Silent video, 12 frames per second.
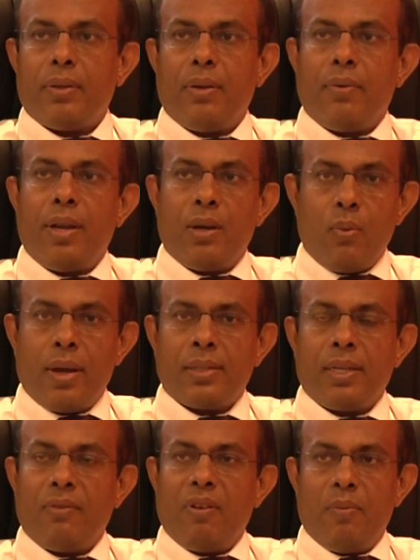the dengue
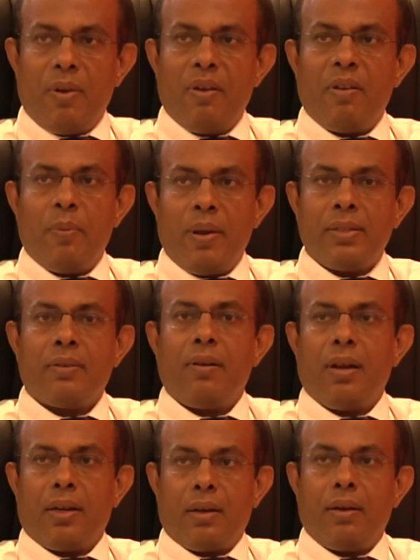vaccine will be available in Sri
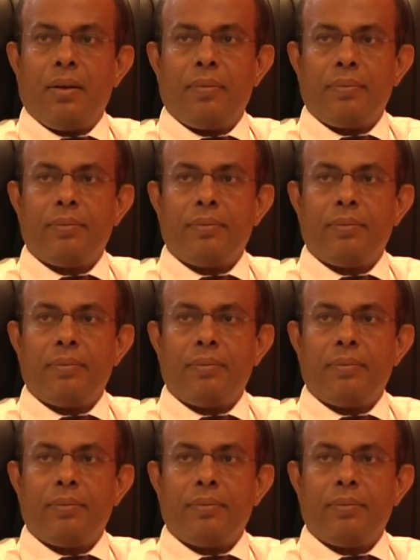Lanka.